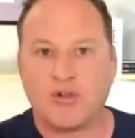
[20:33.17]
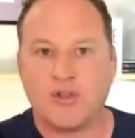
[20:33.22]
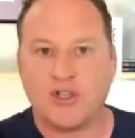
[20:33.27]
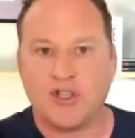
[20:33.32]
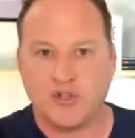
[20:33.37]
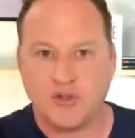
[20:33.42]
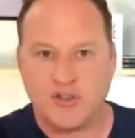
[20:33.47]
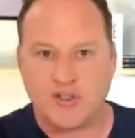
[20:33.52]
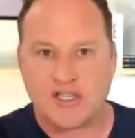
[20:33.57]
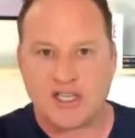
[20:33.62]

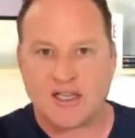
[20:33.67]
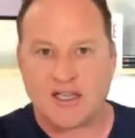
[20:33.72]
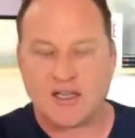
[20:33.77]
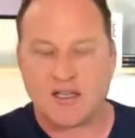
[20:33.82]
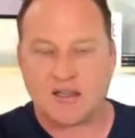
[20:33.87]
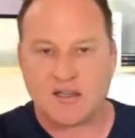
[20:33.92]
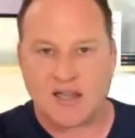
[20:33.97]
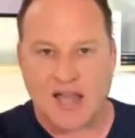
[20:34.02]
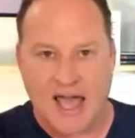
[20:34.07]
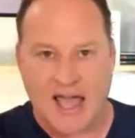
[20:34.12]
using
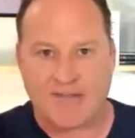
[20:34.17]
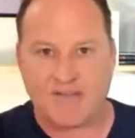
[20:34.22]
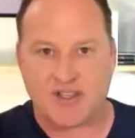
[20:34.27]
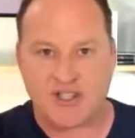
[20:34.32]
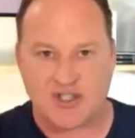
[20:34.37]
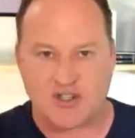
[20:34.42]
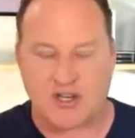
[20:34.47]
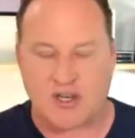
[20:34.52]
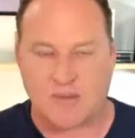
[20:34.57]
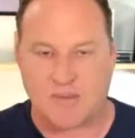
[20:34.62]
live
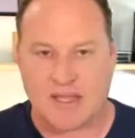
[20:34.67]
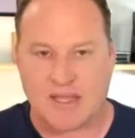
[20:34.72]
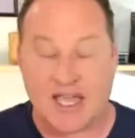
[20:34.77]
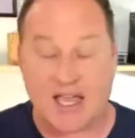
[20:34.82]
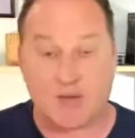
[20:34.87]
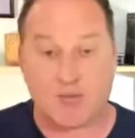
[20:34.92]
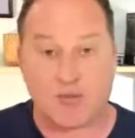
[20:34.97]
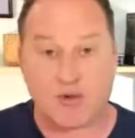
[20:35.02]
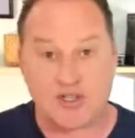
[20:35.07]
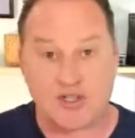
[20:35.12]
streaming
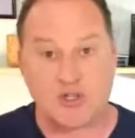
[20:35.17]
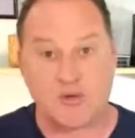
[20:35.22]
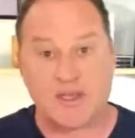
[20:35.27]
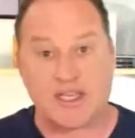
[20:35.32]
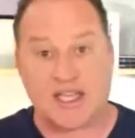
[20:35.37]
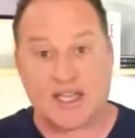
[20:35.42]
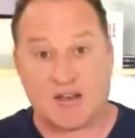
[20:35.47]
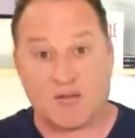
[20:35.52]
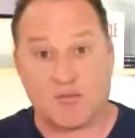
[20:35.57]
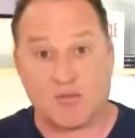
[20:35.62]
and were doing
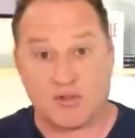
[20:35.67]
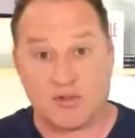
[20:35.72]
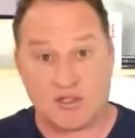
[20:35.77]
it